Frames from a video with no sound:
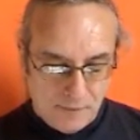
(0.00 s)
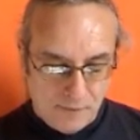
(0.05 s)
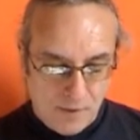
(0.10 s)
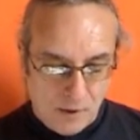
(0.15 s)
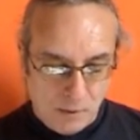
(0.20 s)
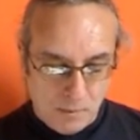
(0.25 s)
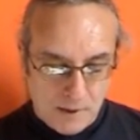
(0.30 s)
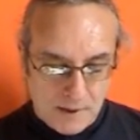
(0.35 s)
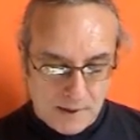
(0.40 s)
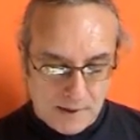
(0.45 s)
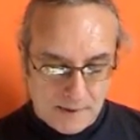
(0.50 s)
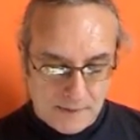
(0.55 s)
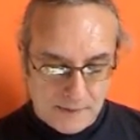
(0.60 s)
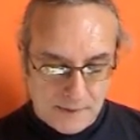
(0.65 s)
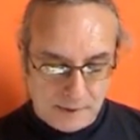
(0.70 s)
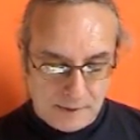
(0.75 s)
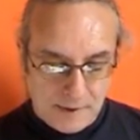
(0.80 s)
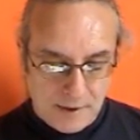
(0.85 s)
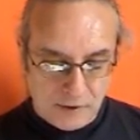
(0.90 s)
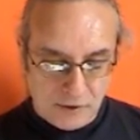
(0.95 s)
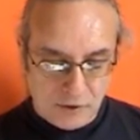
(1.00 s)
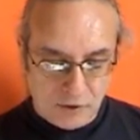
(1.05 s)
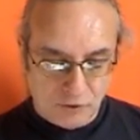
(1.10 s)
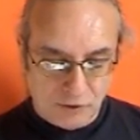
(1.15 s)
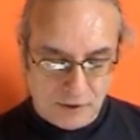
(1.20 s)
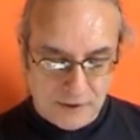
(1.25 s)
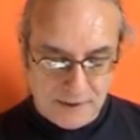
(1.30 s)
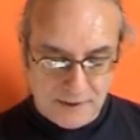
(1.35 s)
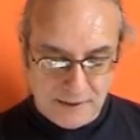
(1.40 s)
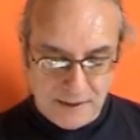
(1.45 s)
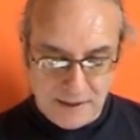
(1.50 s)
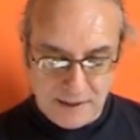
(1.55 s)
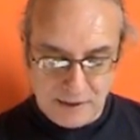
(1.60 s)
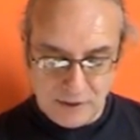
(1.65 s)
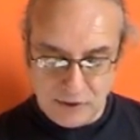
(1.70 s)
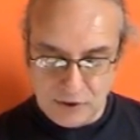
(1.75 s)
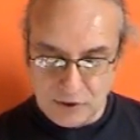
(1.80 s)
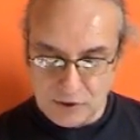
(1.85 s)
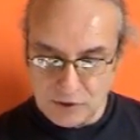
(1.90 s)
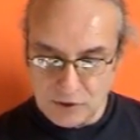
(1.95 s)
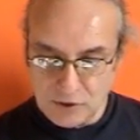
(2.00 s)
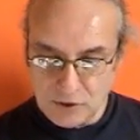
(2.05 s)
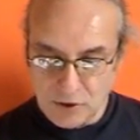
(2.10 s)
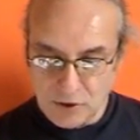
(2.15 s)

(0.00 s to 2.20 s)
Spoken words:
Valmiki is the legendary sage,